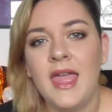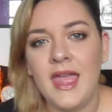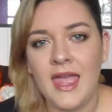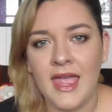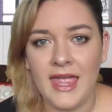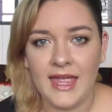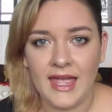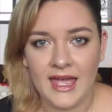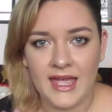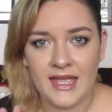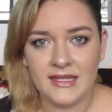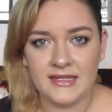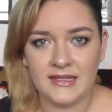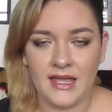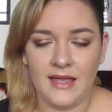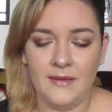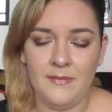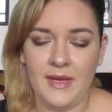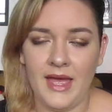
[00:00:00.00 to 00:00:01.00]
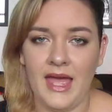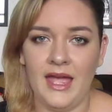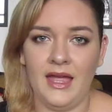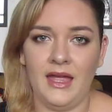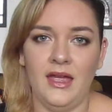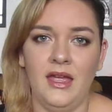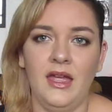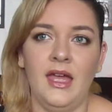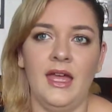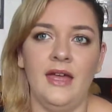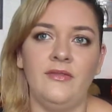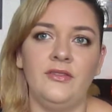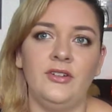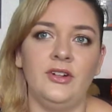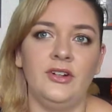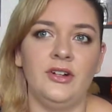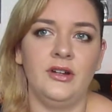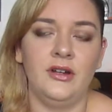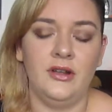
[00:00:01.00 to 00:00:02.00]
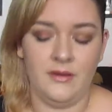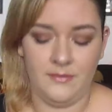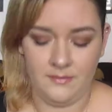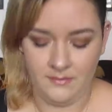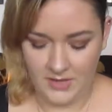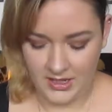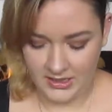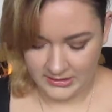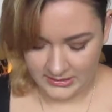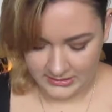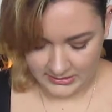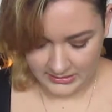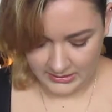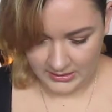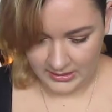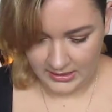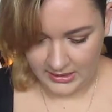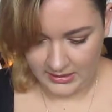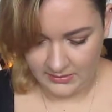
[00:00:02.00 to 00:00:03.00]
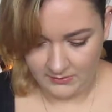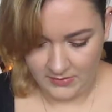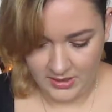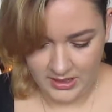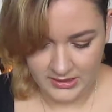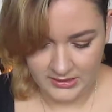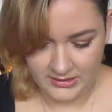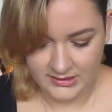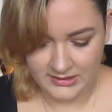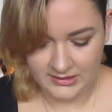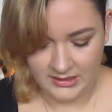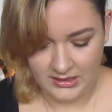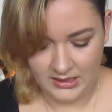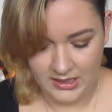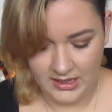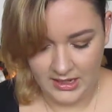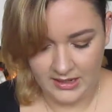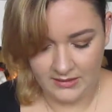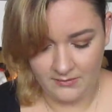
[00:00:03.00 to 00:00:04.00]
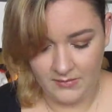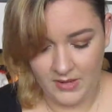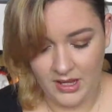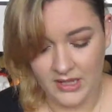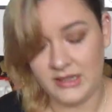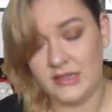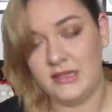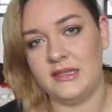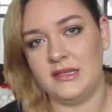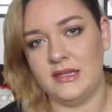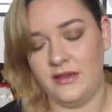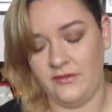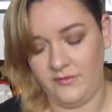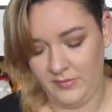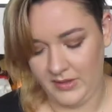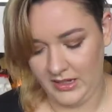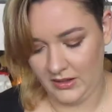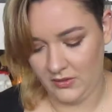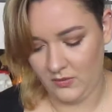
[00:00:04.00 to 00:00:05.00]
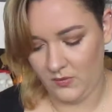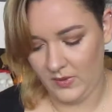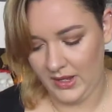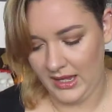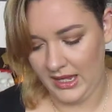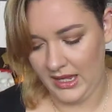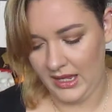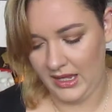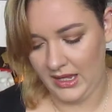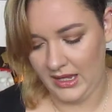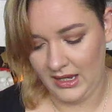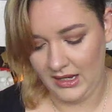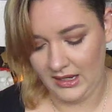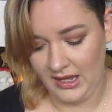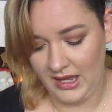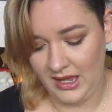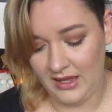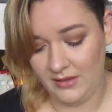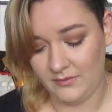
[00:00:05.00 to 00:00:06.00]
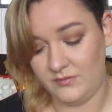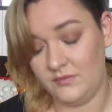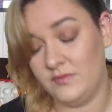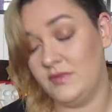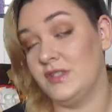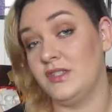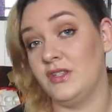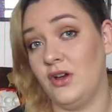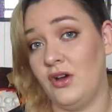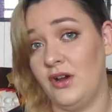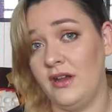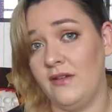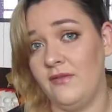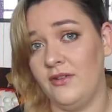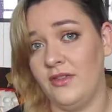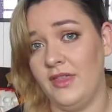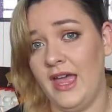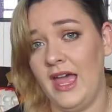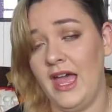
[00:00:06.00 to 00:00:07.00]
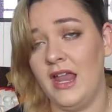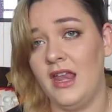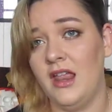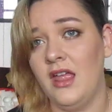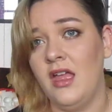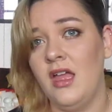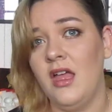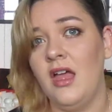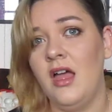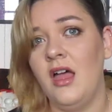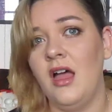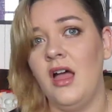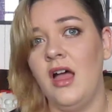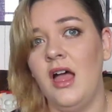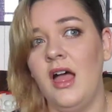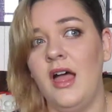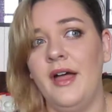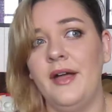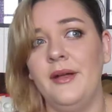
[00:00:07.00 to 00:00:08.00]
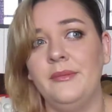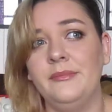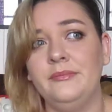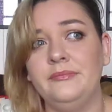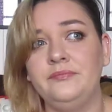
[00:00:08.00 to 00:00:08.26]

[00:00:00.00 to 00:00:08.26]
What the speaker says: Hey guys, I'm back after months and months and months of being away, and I'm sorry for that. I